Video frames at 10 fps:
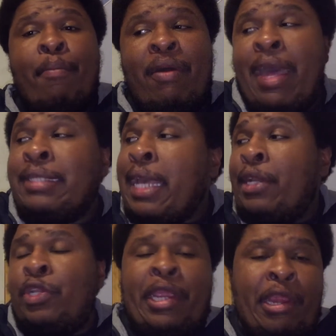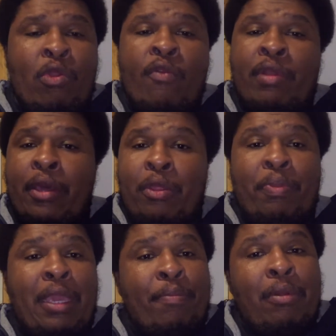but that's actually carried over to other
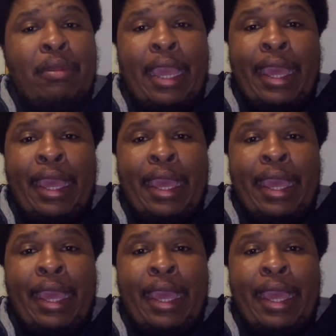people.